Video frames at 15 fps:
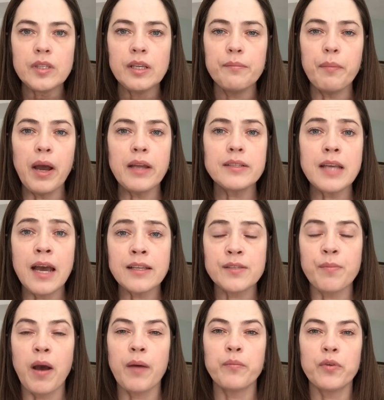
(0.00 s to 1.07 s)
my dad's
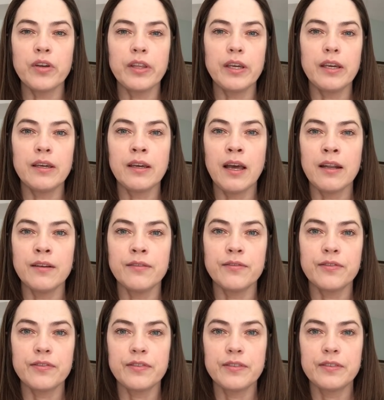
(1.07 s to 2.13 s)
mom really kind
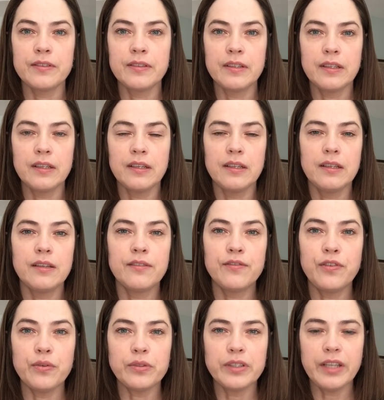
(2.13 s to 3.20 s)
of
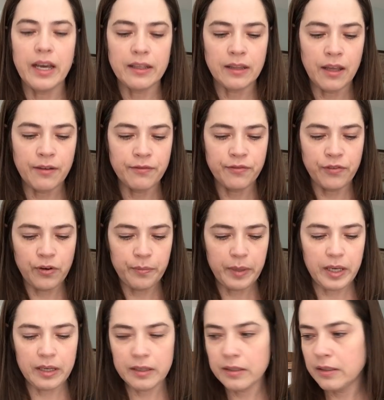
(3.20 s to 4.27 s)
fueled that love for
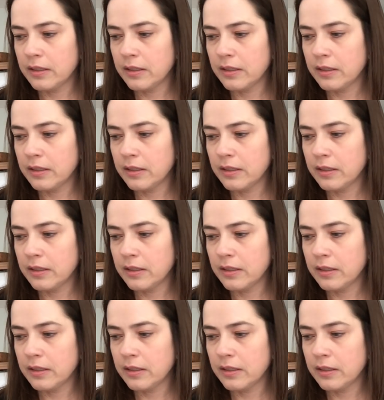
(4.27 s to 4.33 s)
me.